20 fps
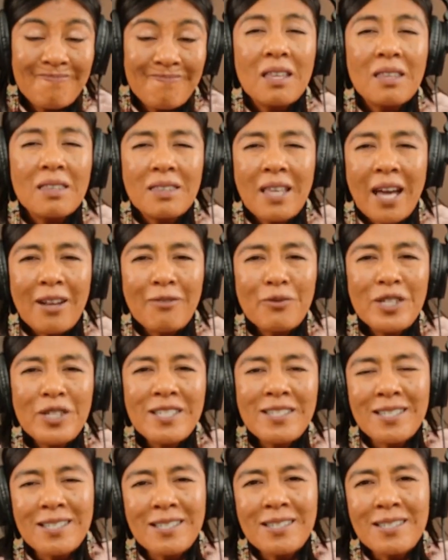That
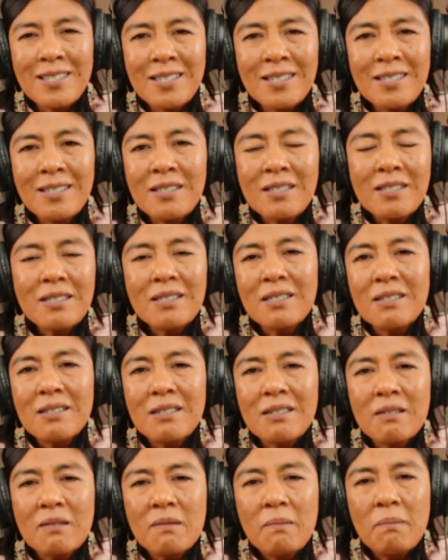resistance
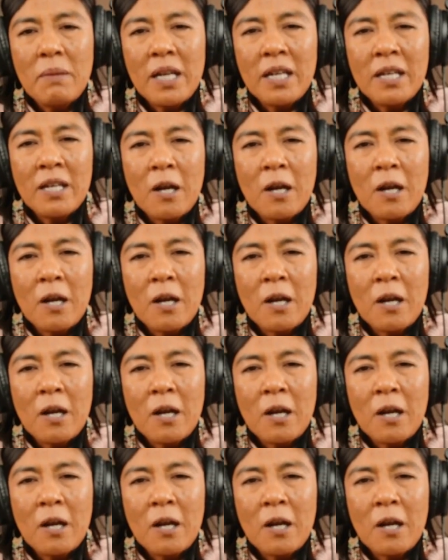may